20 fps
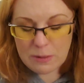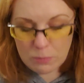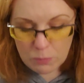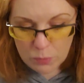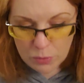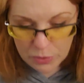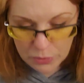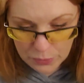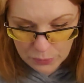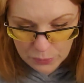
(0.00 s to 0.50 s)

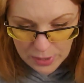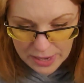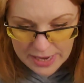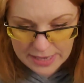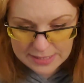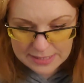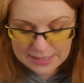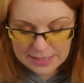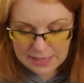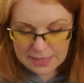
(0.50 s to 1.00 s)
we're
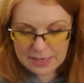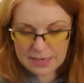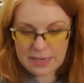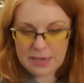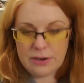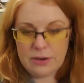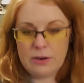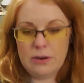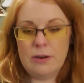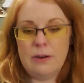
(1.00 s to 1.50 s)
raising
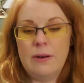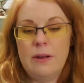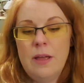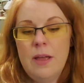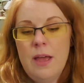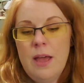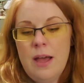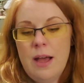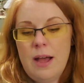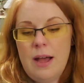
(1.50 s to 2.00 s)
here
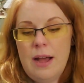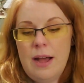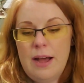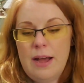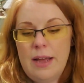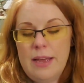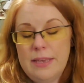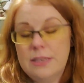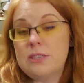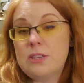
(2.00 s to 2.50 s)

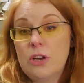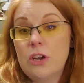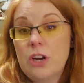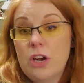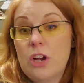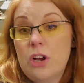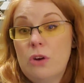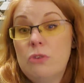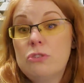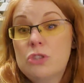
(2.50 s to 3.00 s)
uh, is going
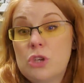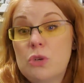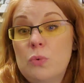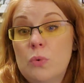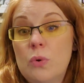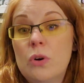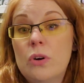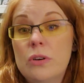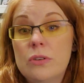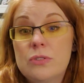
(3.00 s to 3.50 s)
to go
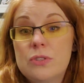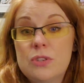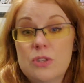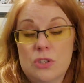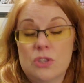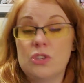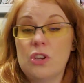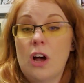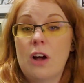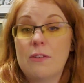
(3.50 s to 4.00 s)
towards the
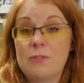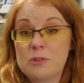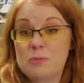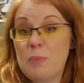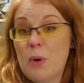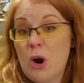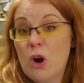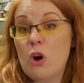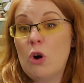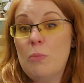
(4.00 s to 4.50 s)
Song of
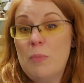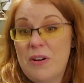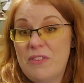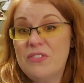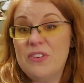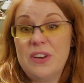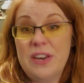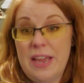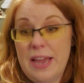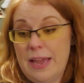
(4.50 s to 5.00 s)
Sparkle
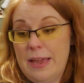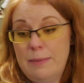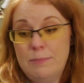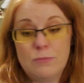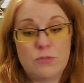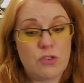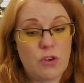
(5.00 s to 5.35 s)
Muffin game.